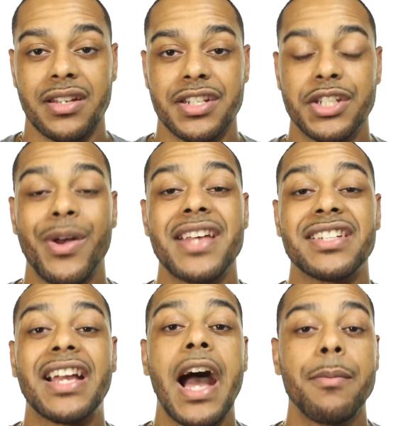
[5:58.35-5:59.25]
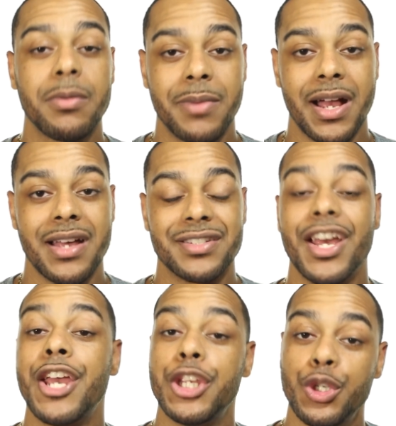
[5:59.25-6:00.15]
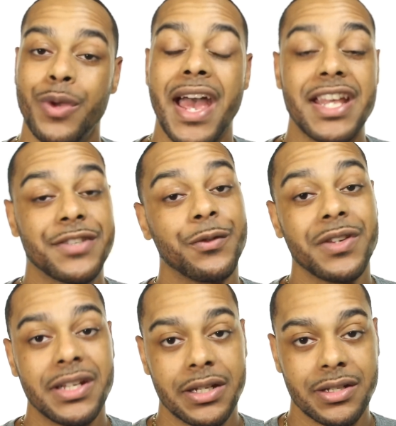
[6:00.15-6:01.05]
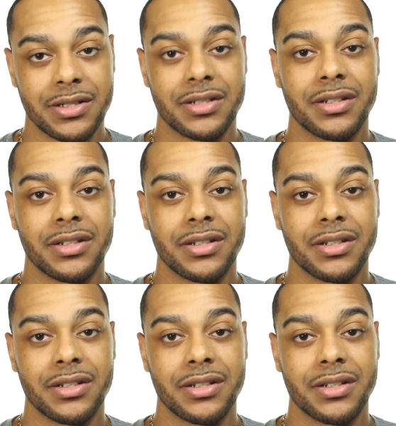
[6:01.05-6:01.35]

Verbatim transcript: So as a compromise, you ask for his.